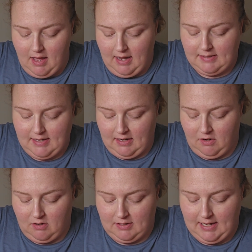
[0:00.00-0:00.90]
And it's kind of
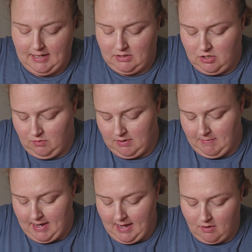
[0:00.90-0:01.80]
hard to get into with
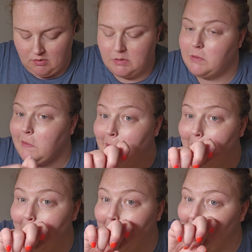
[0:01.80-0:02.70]
my nails.
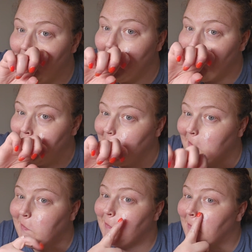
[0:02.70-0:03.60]
So we'll
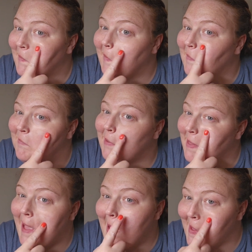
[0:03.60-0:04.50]
do just a little bit of
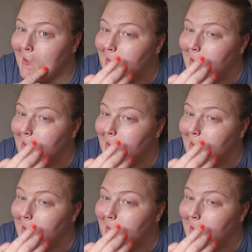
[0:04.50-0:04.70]
that